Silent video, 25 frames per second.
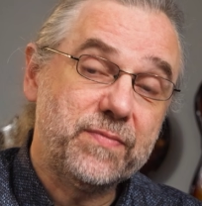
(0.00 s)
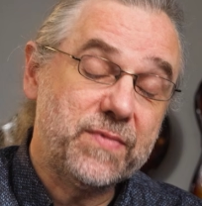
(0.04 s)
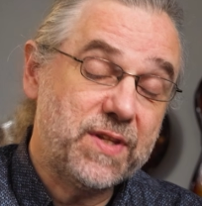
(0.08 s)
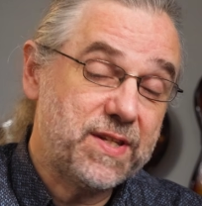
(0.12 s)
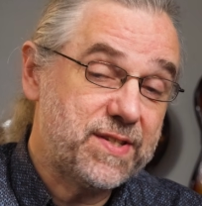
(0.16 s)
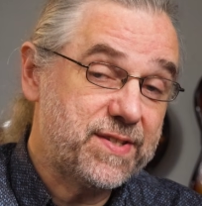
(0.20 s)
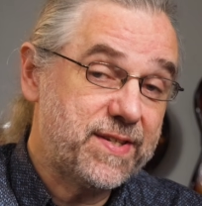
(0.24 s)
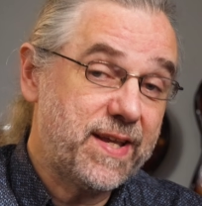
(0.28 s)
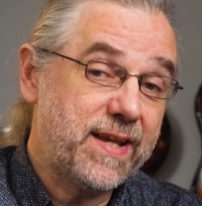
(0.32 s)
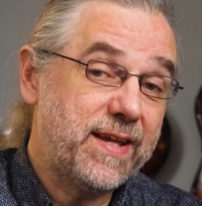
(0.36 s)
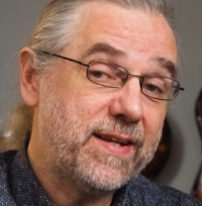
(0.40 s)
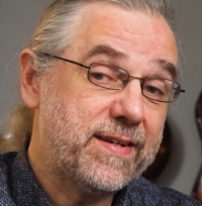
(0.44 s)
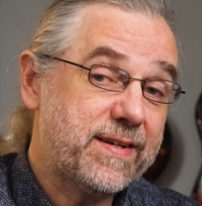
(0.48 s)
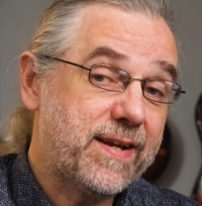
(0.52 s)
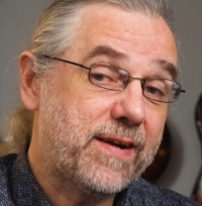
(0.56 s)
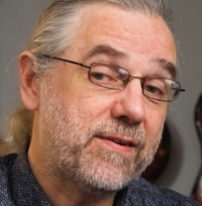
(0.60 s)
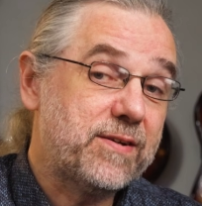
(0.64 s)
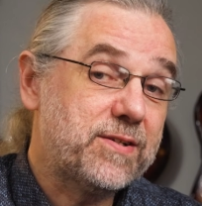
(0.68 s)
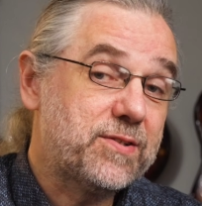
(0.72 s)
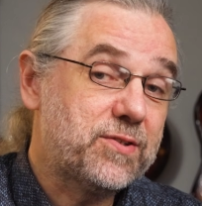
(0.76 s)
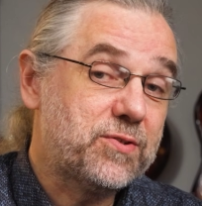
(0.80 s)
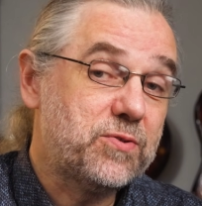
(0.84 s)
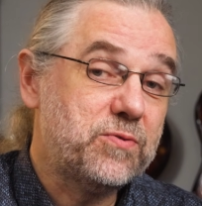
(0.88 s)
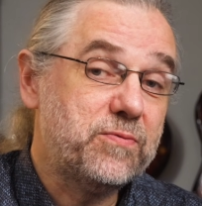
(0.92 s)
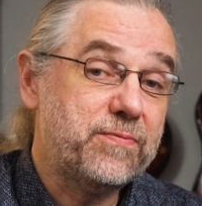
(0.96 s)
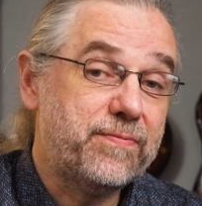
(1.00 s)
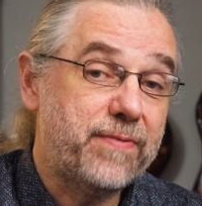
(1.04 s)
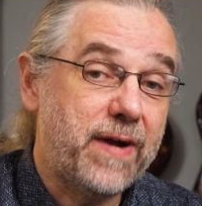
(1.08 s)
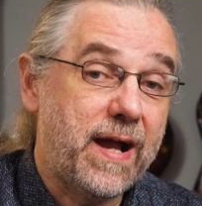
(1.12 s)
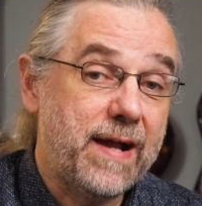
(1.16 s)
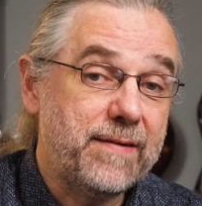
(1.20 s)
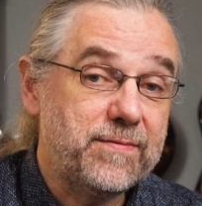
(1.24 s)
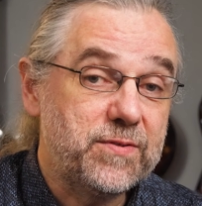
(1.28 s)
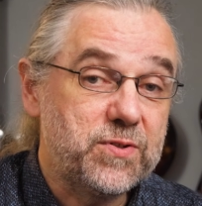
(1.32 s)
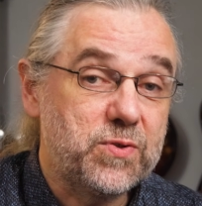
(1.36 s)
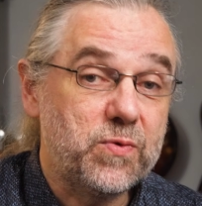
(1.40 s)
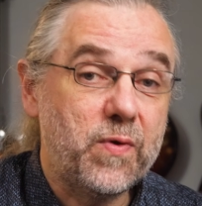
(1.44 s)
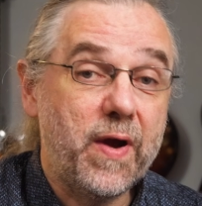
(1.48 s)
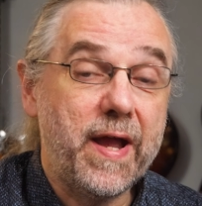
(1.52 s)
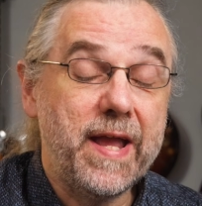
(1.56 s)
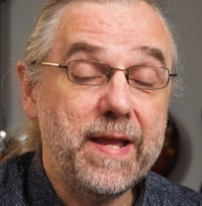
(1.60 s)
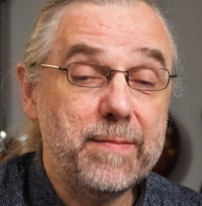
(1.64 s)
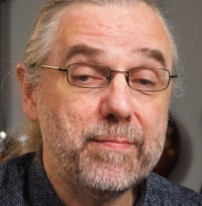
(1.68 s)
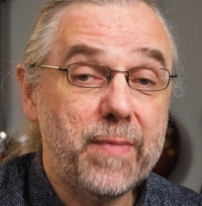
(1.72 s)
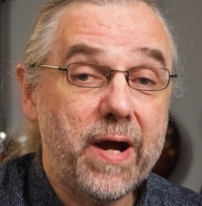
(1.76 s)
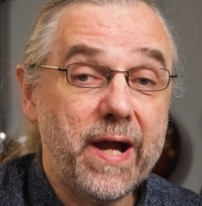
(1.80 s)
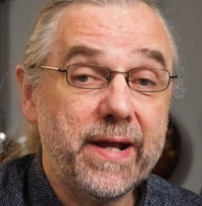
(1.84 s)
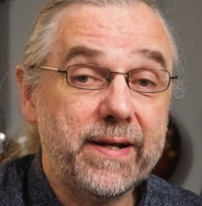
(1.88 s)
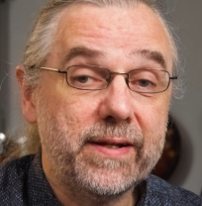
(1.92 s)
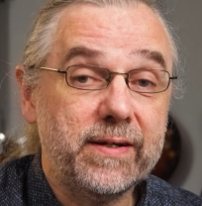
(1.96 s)
the secondary 2-5 to A
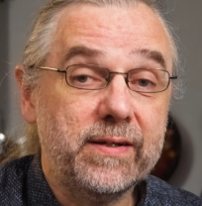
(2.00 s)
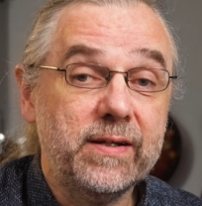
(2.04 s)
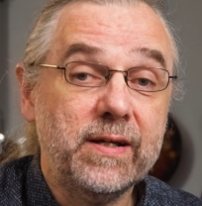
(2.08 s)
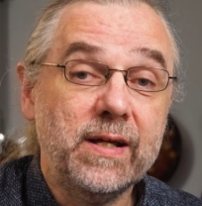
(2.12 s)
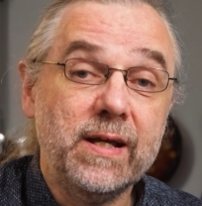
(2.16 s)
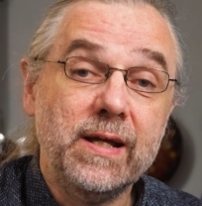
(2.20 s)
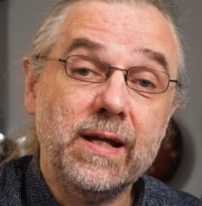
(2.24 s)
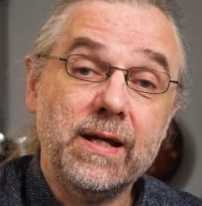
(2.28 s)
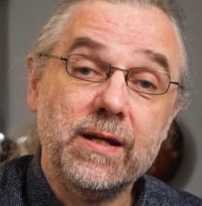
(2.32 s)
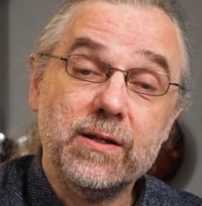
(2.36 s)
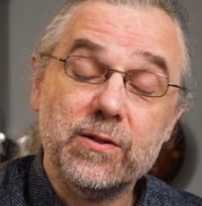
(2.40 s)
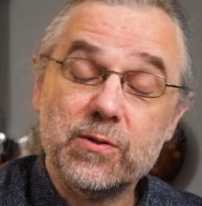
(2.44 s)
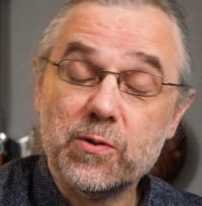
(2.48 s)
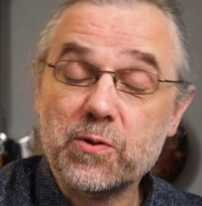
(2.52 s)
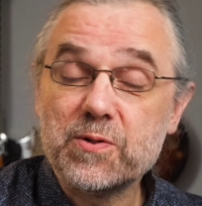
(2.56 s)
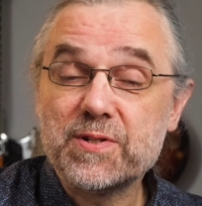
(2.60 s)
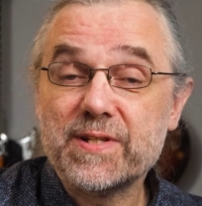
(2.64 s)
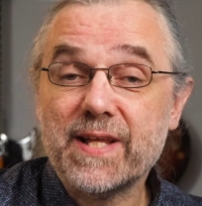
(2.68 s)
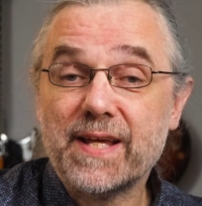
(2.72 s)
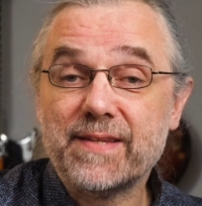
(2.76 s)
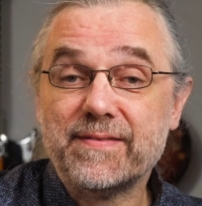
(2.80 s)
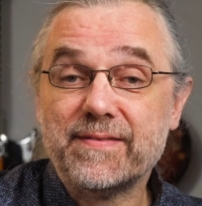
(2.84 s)
minor looks like